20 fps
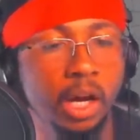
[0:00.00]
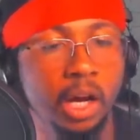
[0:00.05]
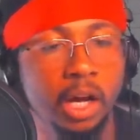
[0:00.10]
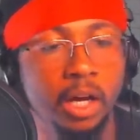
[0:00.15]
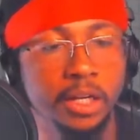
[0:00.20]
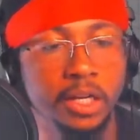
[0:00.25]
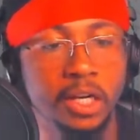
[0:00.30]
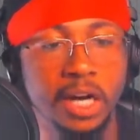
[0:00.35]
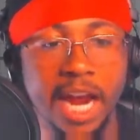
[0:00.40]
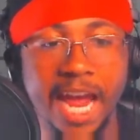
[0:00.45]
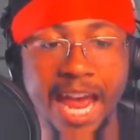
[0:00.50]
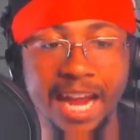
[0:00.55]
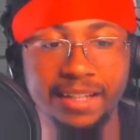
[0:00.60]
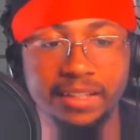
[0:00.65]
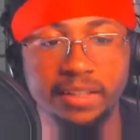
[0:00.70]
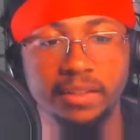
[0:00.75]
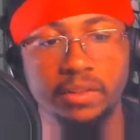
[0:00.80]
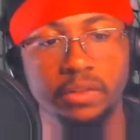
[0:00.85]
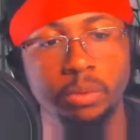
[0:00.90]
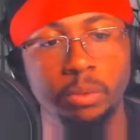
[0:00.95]
your
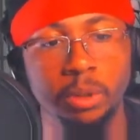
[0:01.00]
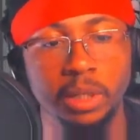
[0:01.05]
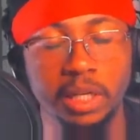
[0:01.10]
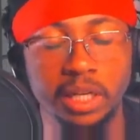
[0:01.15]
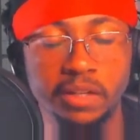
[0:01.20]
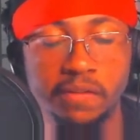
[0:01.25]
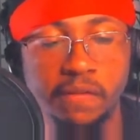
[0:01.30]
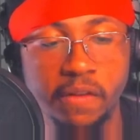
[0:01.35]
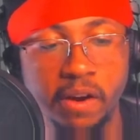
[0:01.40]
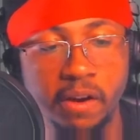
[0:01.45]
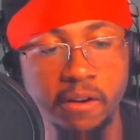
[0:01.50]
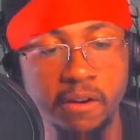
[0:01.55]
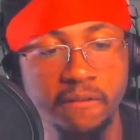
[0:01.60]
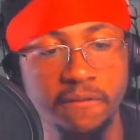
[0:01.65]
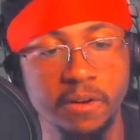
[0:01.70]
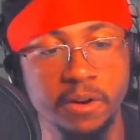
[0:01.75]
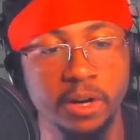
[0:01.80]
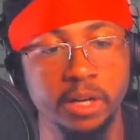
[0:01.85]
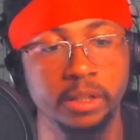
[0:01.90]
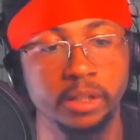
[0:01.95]
access to it is very,
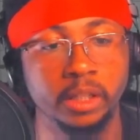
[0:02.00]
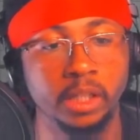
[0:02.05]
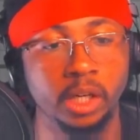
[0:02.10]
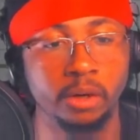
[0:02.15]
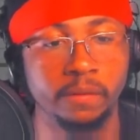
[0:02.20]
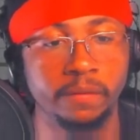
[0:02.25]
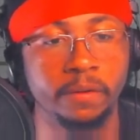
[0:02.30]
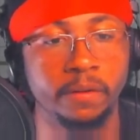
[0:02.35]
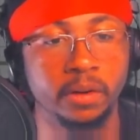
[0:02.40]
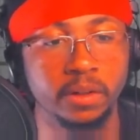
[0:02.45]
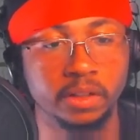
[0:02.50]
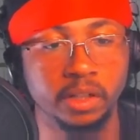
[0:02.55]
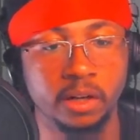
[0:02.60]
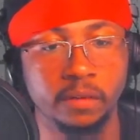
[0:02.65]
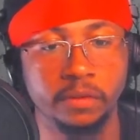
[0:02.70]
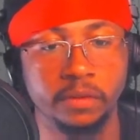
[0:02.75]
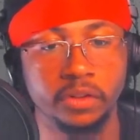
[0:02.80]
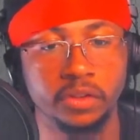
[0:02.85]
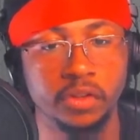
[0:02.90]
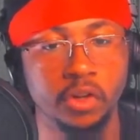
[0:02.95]
very low. First
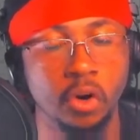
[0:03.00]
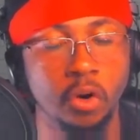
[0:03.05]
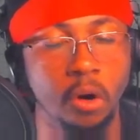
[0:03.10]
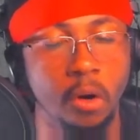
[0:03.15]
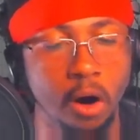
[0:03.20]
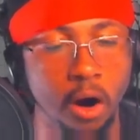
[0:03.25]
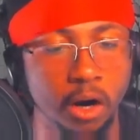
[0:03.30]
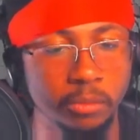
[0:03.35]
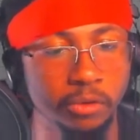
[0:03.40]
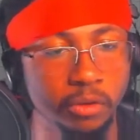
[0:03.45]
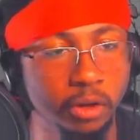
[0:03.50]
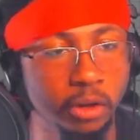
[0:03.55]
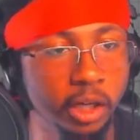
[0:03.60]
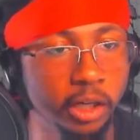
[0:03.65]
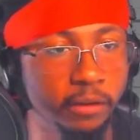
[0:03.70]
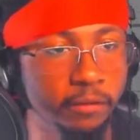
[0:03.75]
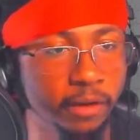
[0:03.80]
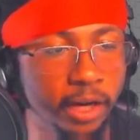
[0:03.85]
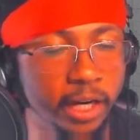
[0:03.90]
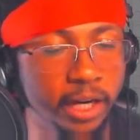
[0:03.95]
off, there's no armor on
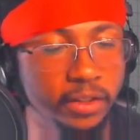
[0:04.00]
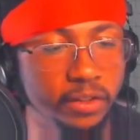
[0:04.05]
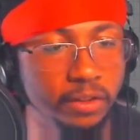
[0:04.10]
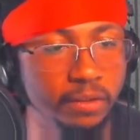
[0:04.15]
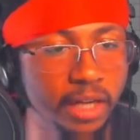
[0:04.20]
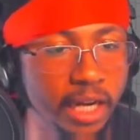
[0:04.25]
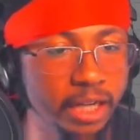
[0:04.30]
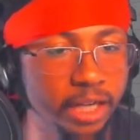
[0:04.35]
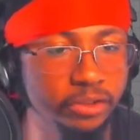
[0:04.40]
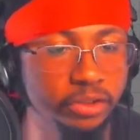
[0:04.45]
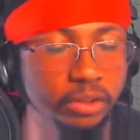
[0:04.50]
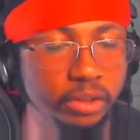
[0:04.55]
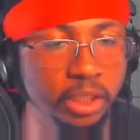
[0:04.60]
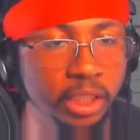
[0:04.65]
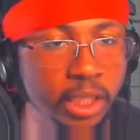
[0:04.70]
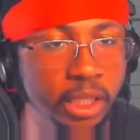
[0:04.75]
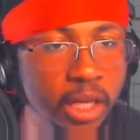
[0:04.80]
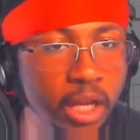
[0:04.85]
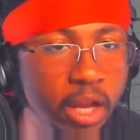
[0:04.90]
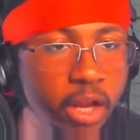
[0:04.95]
it, right? So
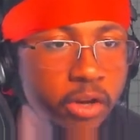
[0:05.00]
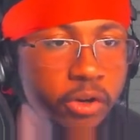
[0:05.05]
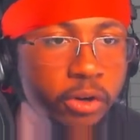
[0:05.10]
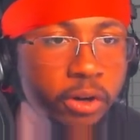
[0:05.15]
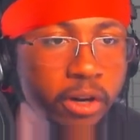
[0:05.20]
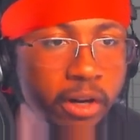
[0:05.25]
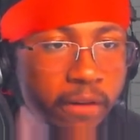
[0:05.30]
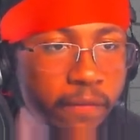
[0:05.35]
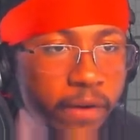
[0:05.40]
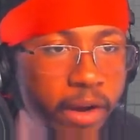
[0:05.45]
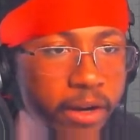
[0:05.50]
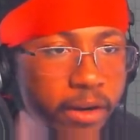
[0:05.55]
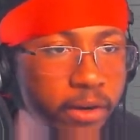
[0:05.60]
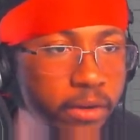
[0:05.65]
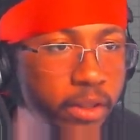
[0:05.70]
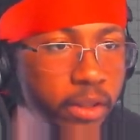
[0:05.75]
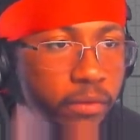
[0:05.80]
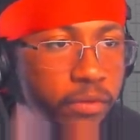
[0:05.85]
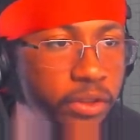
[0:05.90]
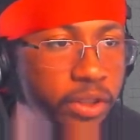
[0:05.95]
naturally, you're gonna find
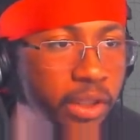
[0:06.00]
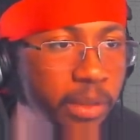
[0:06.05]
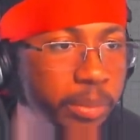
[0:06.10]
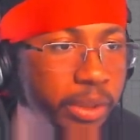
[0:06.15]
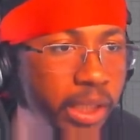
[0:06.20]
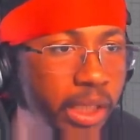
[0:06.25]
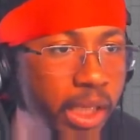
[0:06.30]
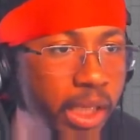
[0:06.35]
yourself jumping a